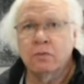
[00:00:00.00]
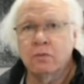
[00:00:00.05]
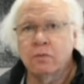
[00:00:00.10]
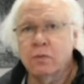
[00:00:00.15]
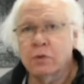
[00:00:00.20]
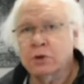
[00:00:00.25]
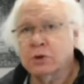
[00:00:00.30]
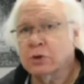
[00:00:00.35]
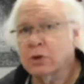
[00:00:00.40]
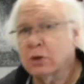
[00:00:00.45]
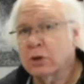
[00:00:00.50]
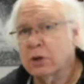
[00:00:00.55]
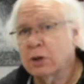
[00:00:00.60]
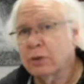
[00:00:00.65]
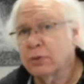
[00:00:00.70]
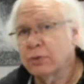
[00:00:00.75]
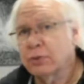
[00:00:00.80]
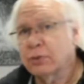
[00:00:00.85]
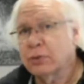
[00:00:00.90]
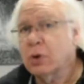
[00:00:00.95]
we're talking
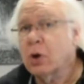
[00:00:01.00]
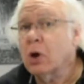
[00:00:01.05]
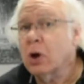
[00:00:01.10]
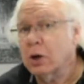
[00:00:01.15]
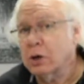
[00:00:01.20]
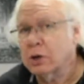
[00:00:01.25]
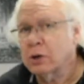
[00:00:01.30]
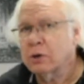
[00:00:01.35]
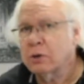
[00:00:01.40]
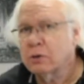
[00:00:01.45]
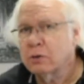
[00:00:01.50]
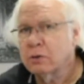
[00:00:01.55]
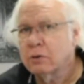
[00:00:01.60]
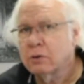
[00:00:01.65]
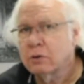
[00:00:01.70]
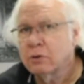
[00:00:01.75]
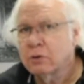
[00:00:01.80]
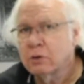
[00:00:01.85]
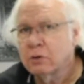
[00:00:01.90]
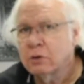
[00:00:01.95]
thought.
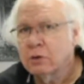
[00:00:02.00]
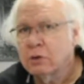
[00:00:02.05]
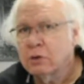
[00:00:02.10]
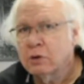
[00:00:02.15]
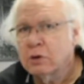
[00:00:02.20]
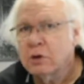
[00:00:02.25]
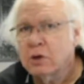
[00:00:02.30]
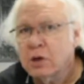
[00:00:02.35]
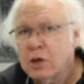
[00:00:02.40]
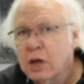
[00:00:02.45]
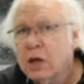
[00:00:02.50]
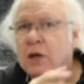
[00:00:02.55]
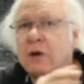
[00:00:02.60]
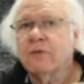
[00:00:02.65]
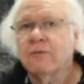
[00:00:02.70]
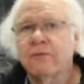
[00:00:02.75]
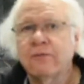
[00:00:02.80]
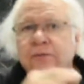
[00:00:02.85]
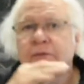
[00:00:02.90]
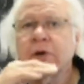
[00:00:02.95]
And
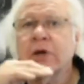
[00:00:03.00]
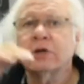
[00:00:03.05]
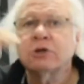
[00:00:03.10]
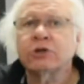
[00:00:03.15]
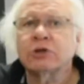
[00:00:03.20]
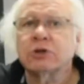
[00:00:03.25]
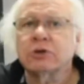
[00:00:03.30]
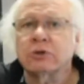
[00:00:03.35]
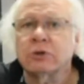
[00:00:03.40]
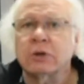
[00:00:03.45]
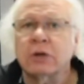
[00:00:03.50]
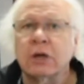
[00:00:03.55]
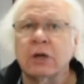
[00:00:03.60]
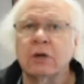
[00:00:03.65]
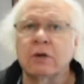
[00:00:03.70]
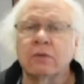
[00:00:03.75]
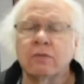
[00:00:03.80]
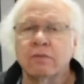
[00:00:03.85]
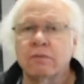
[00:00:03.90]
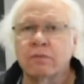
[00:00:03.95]

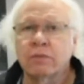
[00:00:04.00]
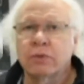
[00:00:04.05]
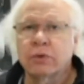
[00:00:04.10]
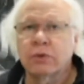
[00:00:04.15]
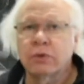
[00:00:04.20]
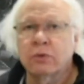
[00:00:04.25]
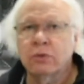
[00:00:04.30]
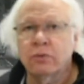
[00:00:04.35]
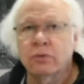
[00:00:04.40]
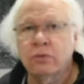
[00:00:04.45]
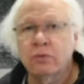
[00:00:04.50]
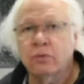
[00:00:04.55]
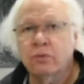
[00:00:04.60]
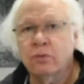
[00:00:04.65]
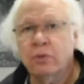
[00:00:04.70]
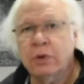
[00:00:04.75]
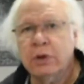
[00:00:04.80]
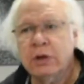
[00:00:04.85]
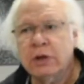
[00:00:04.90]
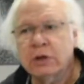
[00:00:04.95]
eventually,
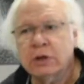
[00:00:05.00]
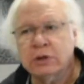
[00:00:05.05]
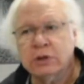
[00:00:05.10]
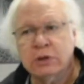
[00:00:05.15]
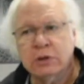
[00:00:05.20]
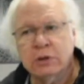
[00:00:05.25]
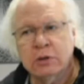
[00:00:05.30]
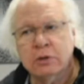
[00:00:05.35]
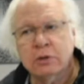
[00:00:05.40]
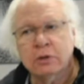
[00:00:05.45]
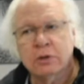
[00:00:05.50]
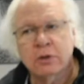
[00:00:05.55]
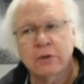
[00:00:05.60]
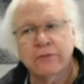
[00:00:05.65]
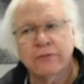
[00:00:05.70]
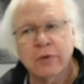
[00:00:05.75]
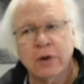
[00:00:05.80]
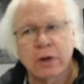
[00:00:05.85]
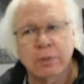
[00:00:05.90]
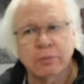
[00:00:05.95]
we get to the
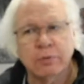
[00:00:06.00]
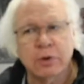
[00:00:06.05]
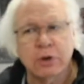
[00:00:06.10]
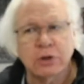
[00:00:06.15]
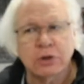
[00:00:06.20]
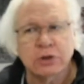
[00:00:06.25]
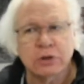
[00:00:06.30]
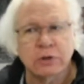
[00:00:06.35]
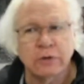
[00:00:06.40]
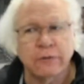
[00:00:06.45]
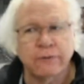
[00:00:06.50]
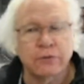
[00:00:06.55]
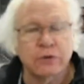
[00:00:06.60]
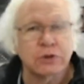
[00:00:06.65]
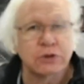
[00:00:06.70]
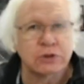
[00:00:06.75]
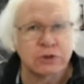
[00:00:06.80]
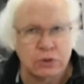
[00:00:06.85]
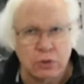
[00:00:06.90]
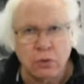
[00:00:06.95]
vibration of the
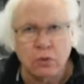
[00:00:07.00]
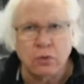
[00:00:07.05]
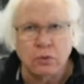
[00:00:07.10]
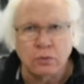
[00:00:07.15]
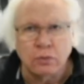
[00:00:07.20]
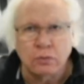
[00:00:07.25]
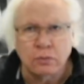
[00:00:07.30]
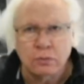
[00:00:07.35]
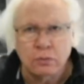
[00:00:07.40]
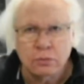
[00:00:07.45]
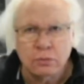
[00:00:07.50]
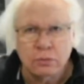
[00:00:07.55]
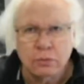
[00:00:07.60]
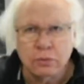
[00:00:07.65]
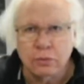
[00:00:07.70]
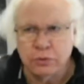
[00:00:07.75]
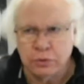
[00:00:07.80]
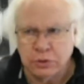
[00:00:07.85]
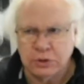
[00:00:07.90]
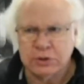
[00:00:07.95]
soul
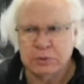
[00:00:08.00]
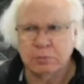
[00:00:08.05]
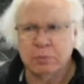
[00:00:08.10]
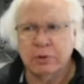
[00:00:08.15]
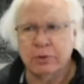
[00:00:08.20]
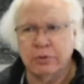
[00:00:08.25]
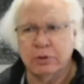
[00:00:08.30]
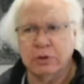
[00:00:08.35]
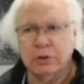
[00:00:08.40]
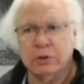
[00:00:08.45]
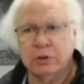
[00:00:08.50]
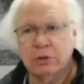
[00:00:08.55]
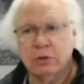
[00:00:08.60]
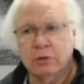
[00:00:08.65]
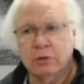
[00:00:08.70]
or the spirit.